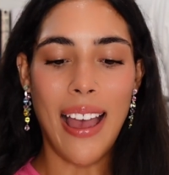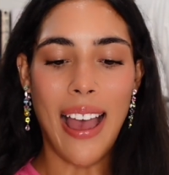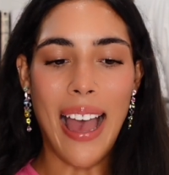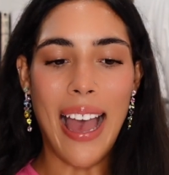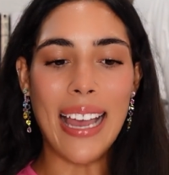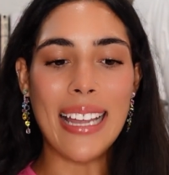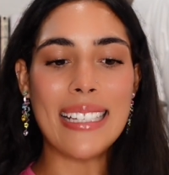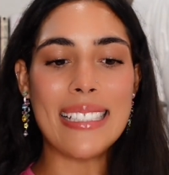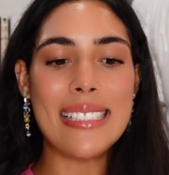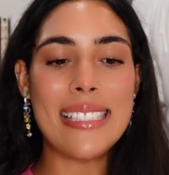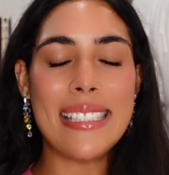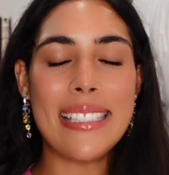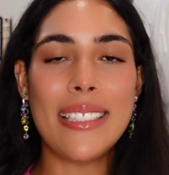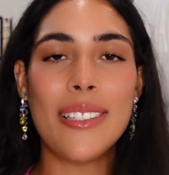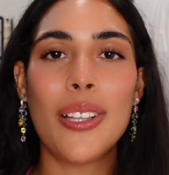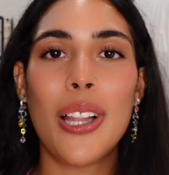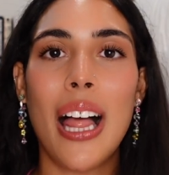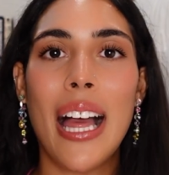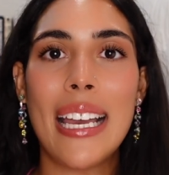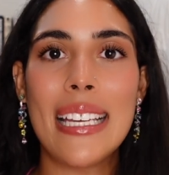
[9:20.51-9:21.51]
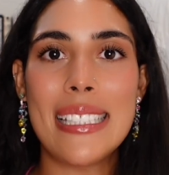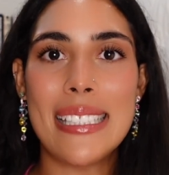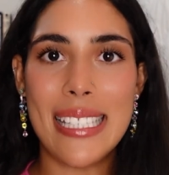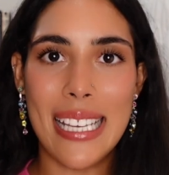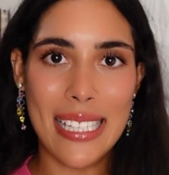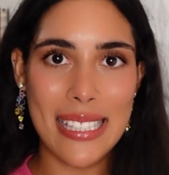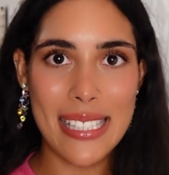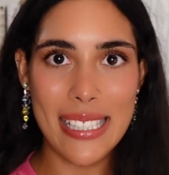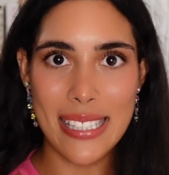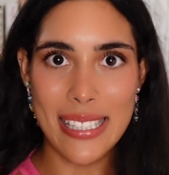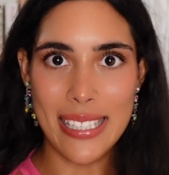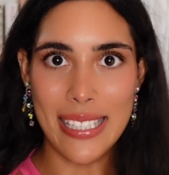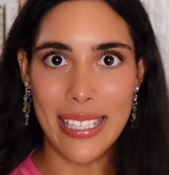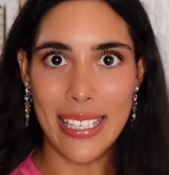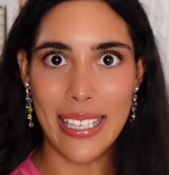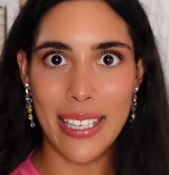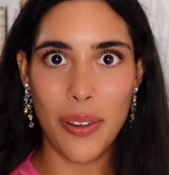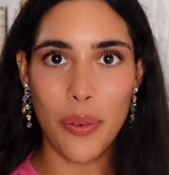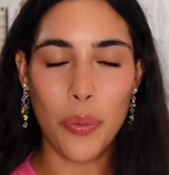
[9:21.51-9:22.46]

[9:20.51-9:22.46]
ideal identity,